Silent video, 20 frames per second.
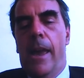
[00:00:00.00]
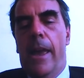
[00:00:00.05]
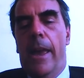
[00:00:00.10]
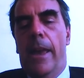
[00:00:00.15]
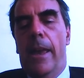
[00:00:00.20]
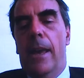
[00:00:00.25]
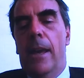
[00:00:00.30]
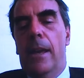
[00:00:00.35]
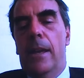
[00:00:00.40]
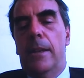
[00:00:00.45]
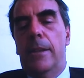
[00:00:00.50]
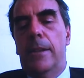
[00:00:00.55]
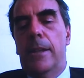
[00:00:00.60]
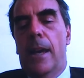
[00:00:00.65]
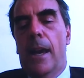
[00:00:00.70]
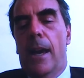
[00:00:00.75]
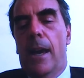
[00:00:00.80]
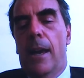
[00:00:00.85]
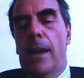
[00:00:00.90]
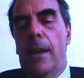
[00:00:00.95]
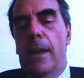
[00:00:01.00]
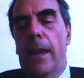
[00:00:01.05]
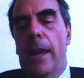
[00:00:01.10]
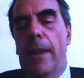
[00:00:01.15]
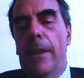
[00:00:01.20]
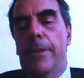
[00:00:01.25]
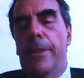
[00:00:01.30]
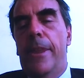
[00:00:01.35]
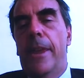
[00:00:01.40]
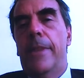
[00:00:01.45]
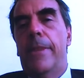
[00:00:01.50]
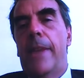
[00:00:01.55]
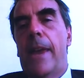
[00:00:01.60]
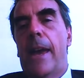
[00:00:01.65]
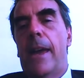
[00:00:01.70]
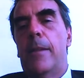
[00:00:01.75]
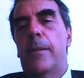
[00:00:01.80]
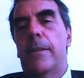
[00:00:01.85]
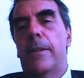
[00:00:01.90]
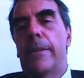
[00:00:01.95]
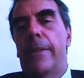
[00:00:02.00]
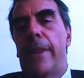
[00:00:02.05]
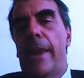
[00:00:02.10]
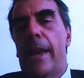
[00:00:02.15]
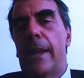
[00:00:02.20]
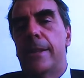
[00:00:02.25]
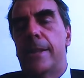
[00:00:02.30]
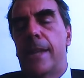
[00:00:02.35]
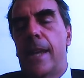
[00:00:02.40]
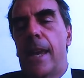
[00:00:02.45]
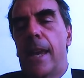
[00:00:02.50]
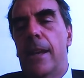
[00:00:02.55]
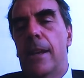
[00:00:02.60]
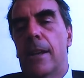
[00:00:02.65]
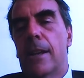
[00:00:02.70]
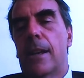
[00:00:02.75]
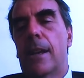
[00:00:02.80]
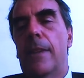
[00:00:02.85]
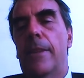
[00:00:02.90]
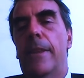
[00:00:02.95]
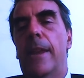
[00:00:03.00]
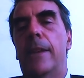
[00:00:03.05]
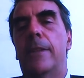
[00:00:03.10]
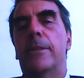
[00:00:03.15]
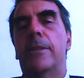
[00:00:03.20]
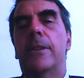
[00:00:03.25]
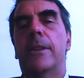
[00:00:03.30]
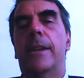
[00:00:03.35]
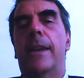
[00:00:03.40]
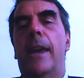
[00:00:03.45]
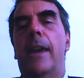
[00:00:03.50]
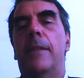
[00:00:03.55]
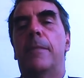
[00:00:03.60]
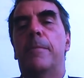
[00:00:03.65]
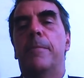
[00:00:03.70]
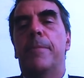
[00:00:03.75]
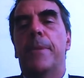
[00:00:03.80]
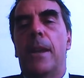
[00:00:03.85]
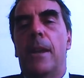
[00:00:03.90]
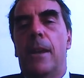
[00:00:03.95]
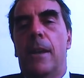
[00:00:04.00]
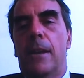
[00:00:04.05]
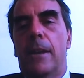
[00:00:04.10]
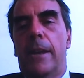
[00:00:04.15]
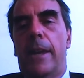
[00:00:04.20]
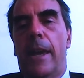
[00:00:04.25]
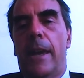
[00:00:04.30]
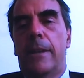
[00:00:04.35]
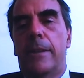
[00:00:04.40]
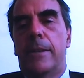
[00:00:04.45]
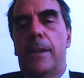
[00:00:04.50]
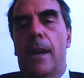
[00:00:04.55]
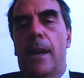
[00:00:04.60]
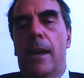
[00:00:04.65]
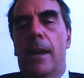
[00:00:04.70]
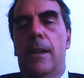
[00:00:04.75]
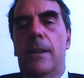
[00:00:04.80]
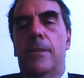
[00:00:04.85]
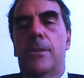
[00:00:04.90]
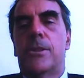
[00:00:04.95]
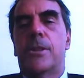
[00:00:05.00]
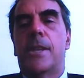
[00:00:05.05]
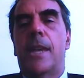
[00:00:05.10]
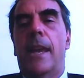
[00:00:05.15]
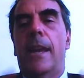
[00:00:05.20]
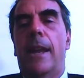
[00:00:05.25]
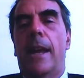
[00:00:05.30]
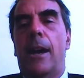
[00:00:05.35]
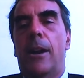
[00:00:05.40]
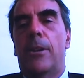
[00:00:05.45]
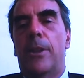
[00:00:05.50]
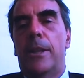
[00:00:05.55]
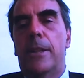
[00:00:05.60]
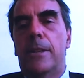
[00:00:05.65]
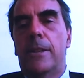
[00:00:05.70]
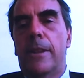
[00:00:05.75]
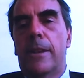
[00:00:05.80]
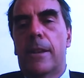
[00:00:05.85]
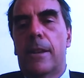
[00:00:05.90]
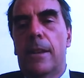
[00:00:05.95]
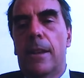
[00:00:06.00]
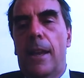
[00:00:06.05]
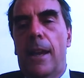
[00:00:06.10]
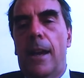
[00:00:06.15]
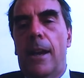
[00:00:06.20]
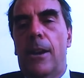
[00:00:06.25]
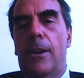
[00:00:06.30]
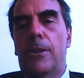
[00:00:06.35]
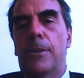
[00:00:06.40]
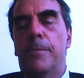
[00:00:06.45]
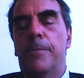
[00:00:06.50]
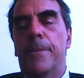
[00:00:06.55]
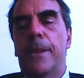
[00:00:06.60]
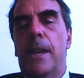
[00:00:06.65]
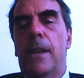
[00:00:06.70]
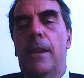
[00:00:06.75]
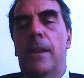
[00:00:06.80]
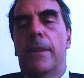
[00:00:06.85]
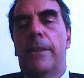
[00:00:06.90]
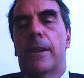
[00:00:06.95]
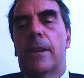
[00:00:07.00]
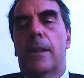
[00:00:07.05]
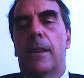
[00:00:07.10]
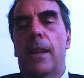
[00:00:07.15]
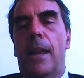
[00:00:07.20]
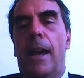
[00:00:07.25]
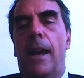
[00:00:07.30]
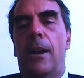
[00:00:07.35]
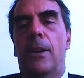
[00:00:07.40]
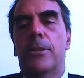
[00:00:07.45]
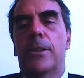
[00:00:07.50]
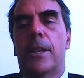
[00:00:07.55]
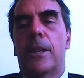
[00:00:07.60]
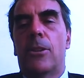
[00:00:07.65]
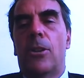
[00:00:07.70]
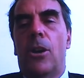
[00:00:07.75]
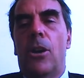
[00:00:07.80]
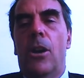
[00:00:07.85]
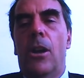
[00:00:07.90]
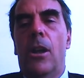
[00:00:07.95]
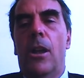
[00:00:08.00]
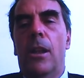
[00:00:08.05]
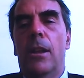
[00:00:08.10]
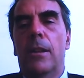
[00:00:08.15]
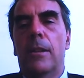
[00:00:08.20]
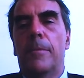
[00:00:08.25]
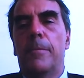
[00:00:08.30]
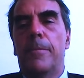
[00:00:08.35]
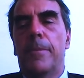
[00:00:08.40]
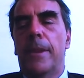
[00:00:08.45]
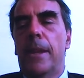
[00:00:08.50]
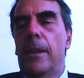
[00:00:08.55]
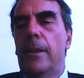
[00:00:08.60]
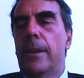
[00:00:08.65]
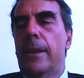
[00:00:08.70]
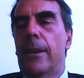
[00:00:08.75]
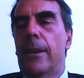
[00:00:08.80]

And then that data can then get sent out into the cloud. The cloud can all